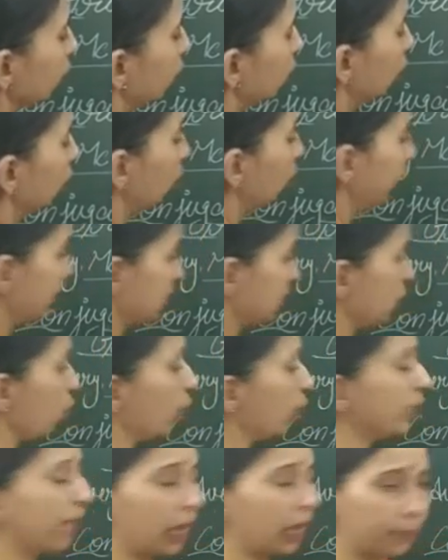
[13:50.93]
Now let's see
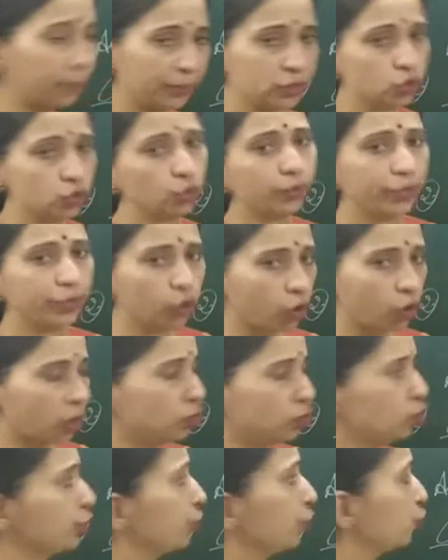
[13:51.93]
what happens during
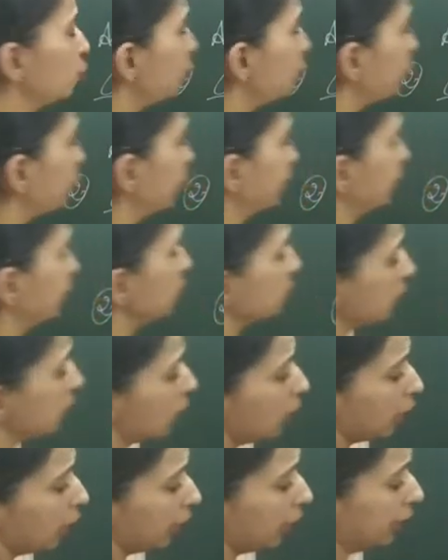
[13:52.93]
conjugation process.
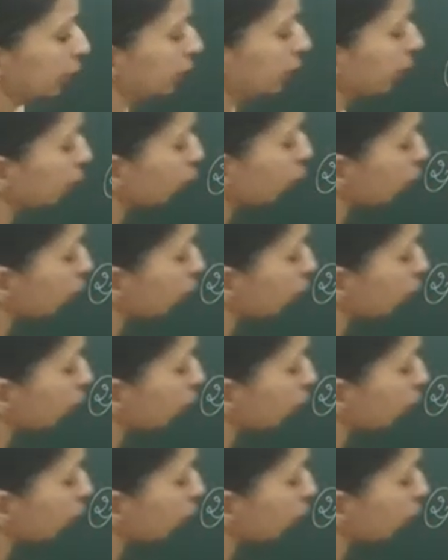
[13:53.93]
Into the